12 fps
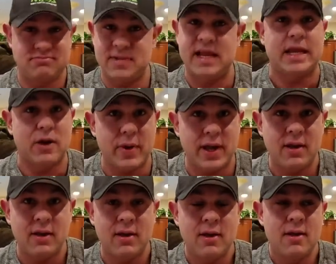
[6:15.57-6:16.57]
anyway,
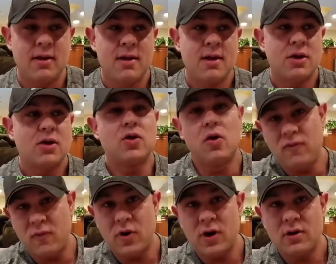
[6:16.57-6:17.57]
go
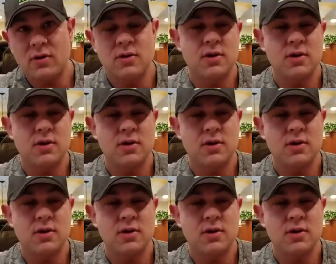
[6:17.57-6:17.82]
for it.